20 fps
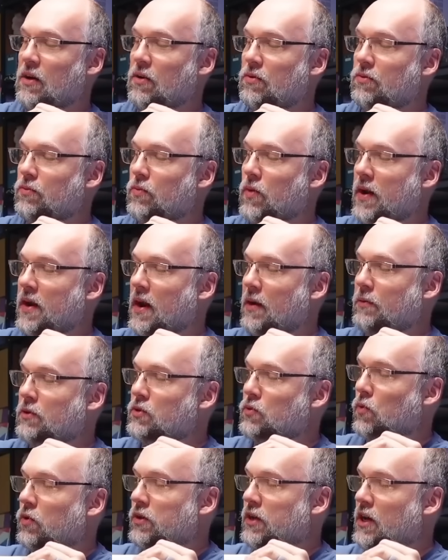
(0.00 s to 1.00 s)
when I was
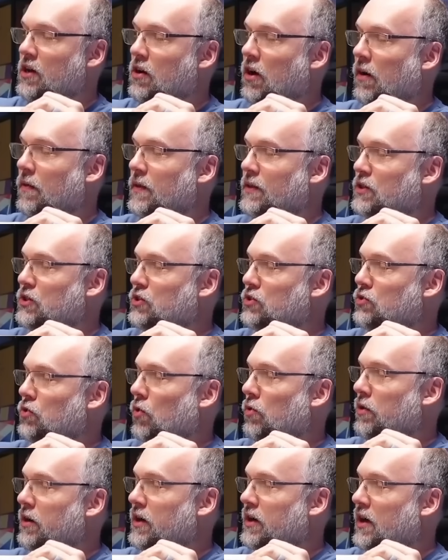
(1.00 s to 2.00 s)
working on the
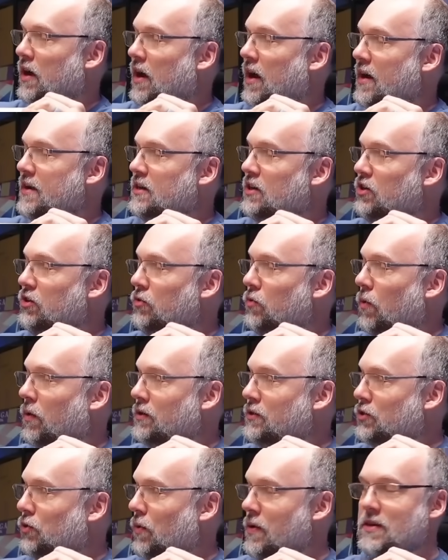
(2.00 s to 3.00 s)
Storic
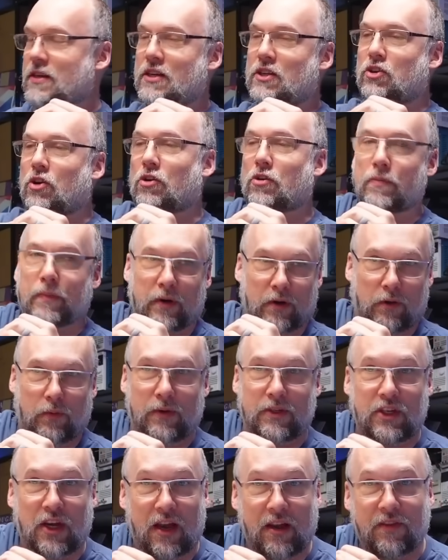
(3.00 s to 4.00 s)
IQ120 terminal,
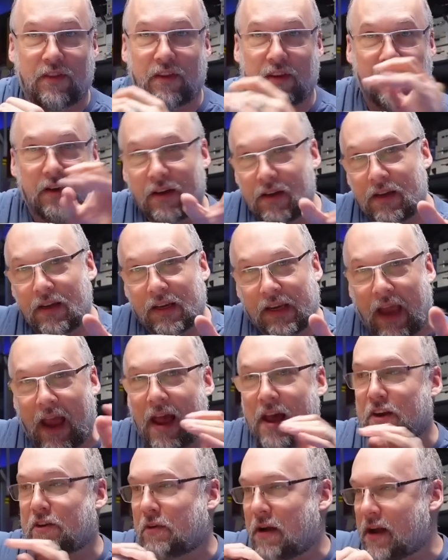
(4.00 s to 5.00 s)
which had the
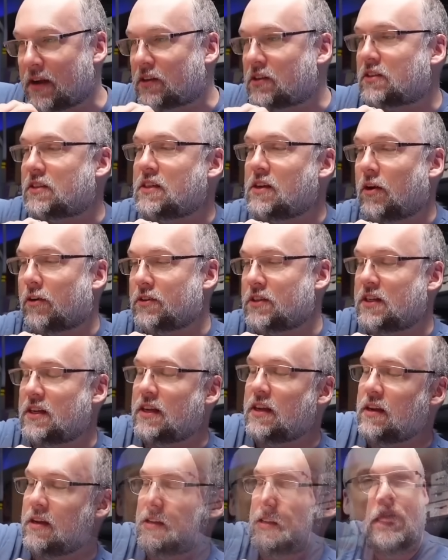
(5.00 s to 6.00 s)
cataract
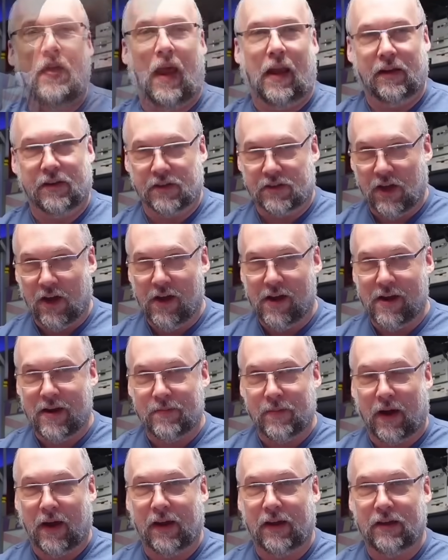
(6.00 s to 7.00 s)
CRT. And at the
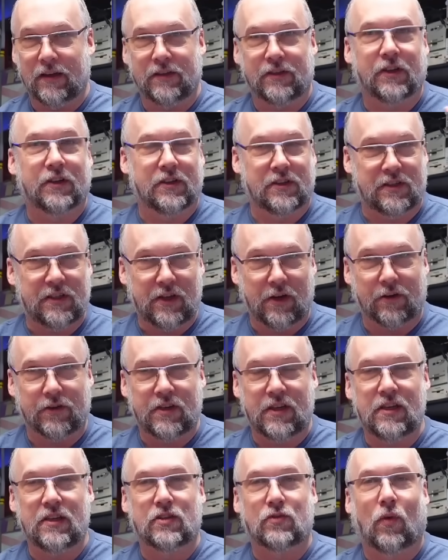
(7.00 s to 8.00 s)
time, I had done a
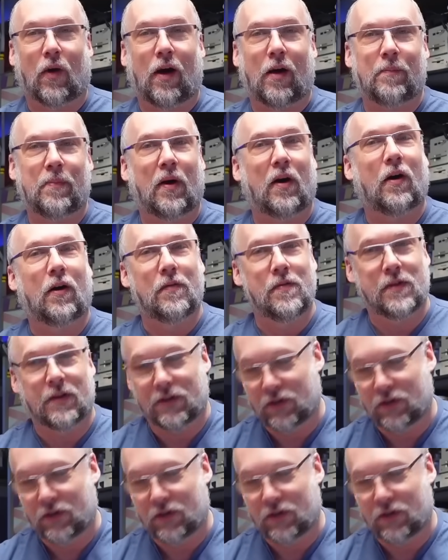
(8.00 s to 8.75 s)
CRT swap on the